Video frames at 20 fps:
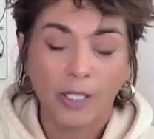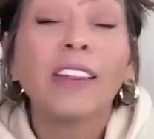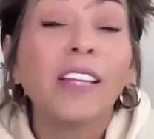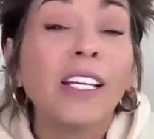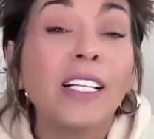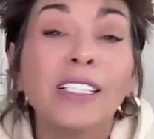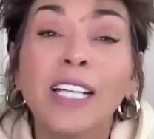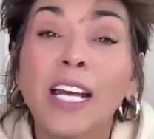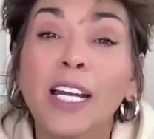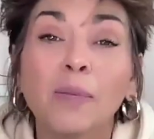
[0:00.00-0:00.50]
I
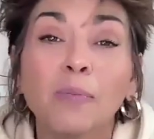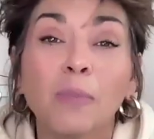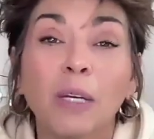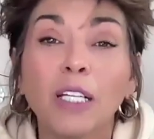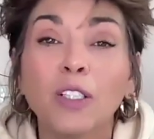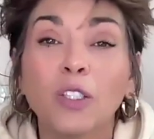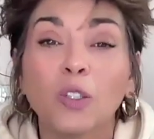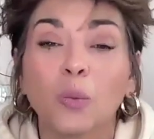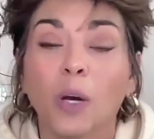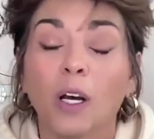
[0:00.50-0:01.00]
think Teddi
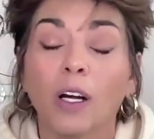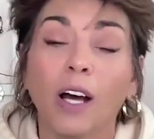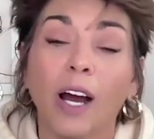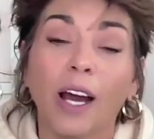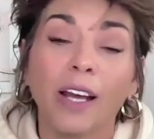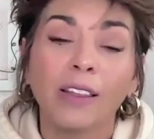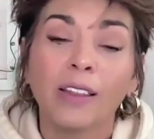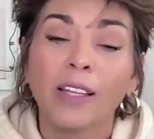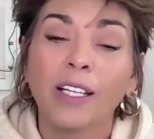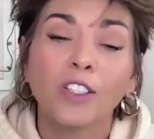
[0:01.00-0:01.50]
means well.
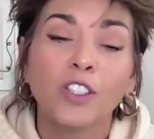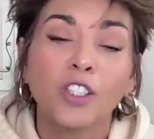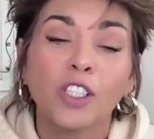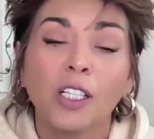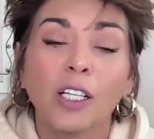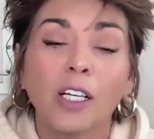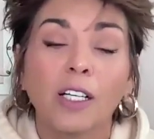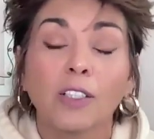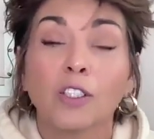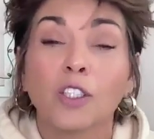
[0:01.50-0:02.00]
I think she
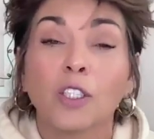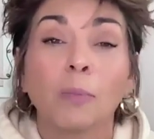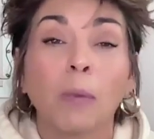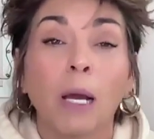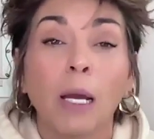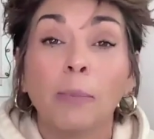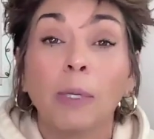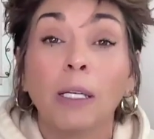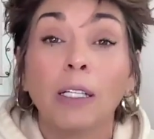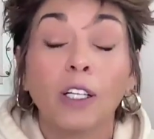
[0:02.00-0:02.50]
does. She
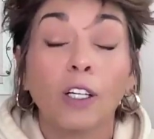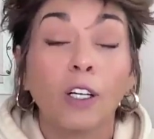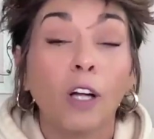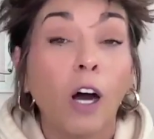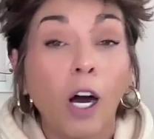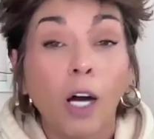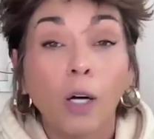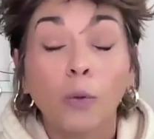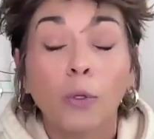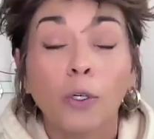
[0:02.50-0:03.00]
might be a little
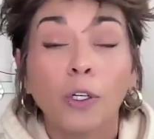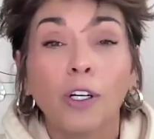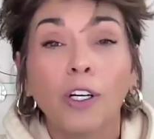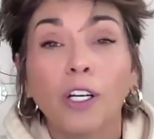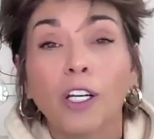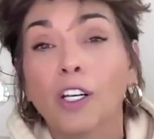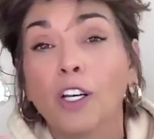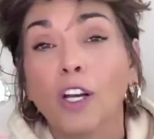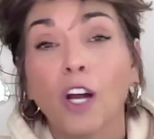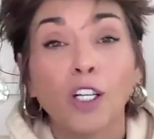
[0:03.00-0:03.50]
awkward
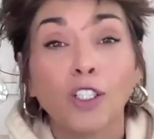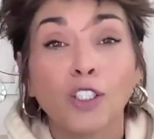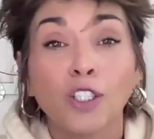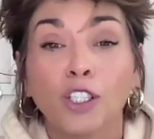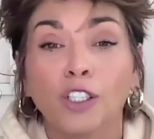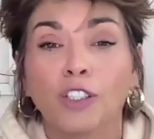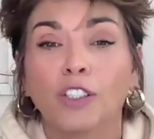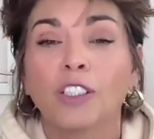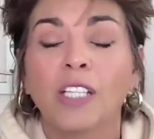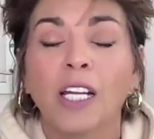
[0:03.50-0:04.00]
and not
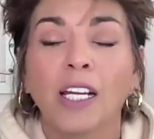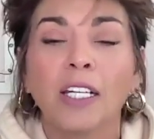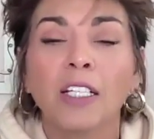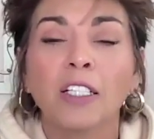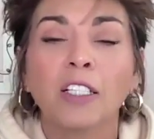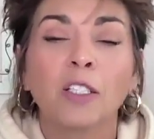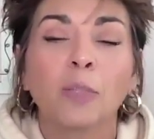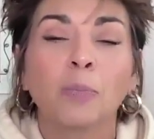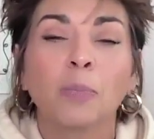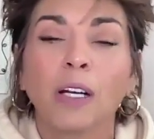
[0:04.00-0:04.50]
to your
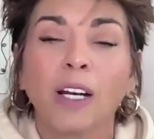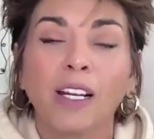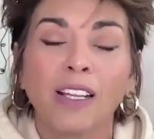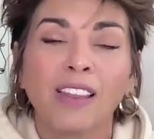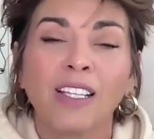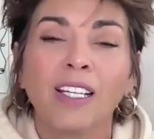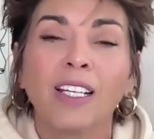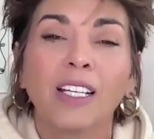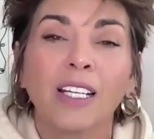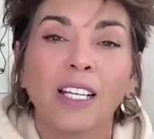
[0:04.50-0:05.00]
taste, but I
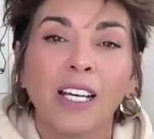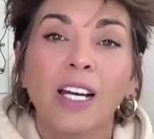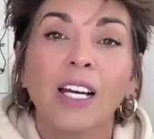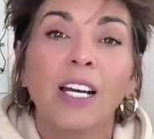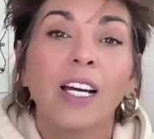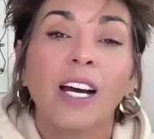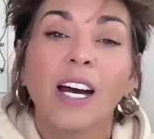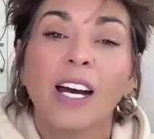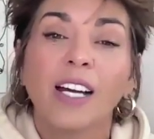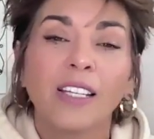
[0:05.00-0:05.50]
think
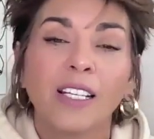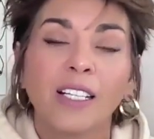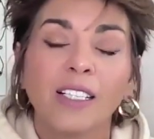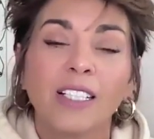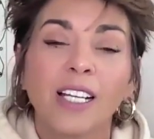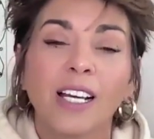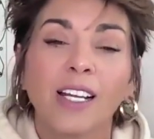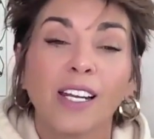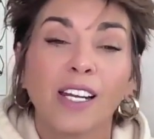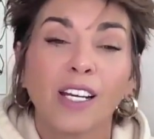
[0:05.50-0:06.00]

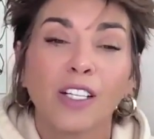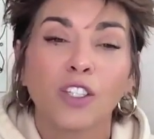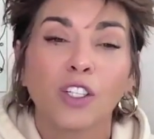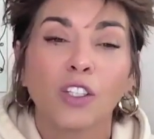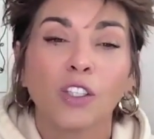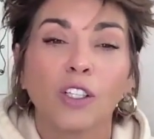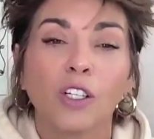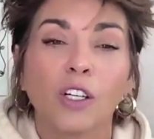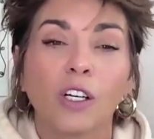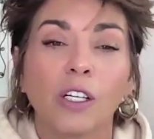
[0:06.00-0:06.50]
Teddi has a
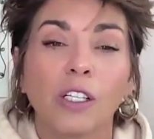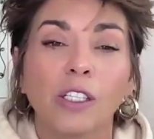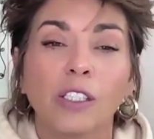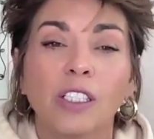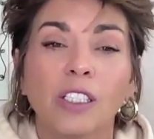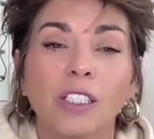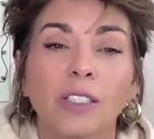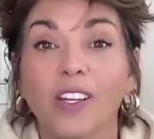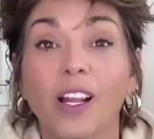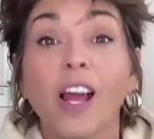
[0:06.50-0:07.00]
good
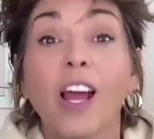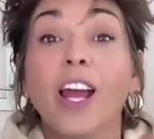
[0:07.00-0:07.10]
heart.